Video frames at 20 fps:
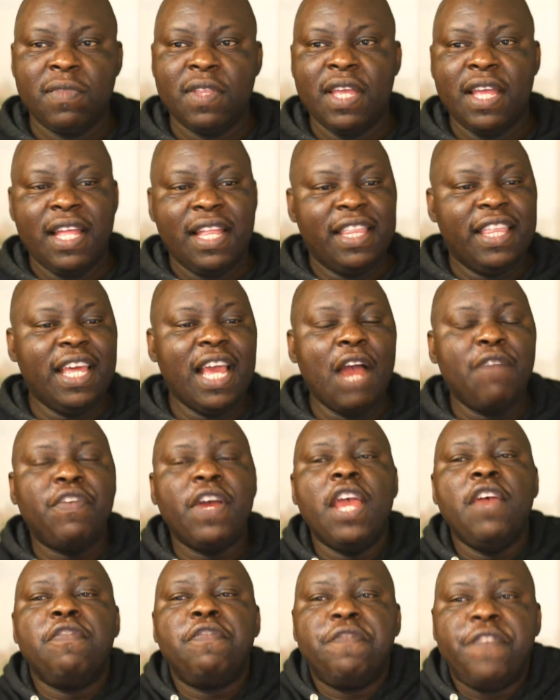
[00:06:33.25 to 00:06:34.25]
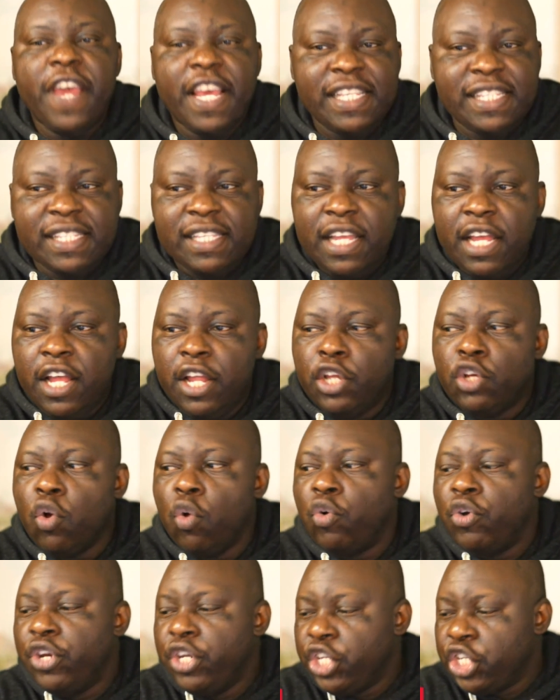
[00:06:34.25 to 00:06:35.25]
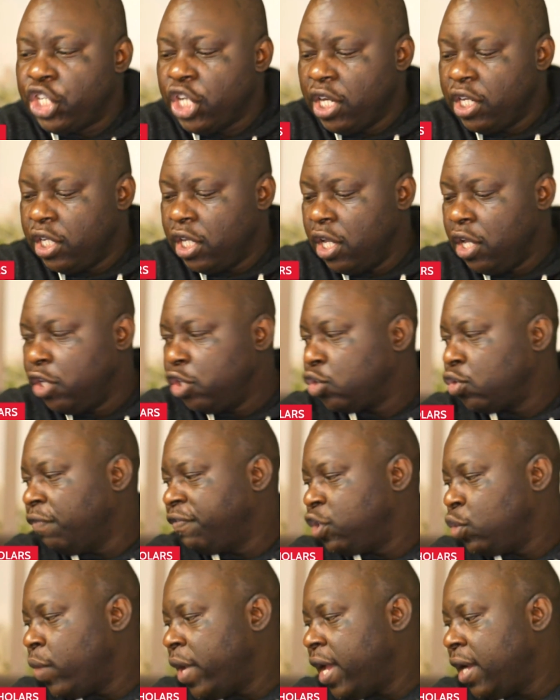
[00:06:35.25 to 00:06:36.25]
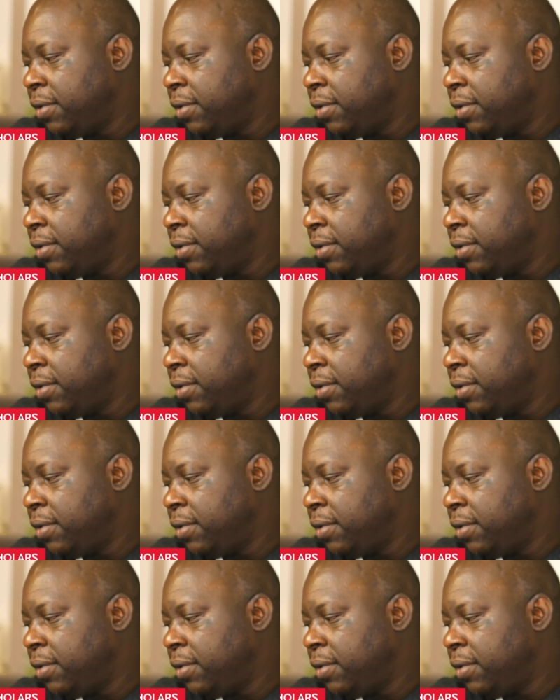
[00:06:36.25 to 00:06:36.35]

They have a face recognition software